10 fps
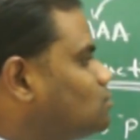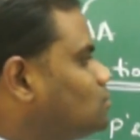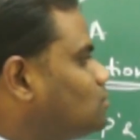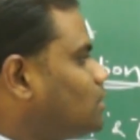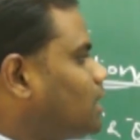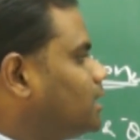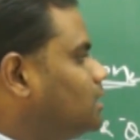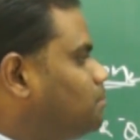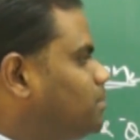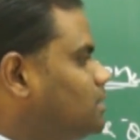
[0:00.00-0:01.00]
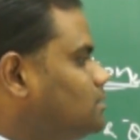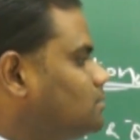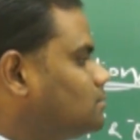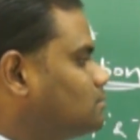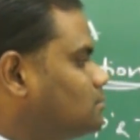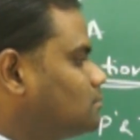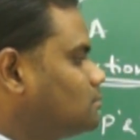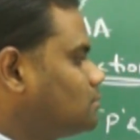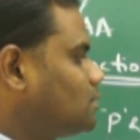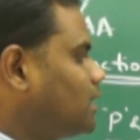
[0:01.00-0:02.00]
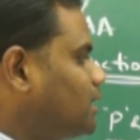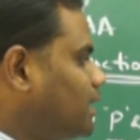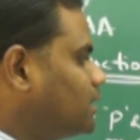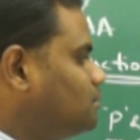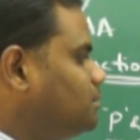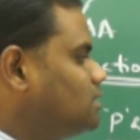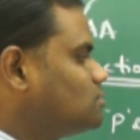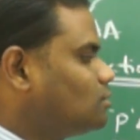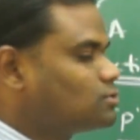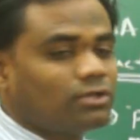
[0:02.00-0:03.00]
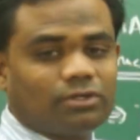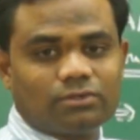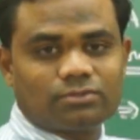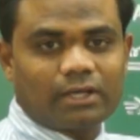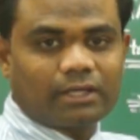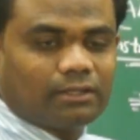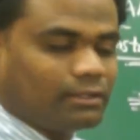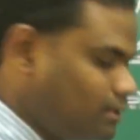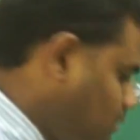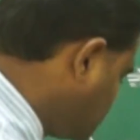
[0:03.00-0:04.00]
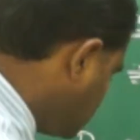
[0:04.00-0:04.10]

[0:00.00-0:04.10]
to angle P, and angle B is also equal to angle E,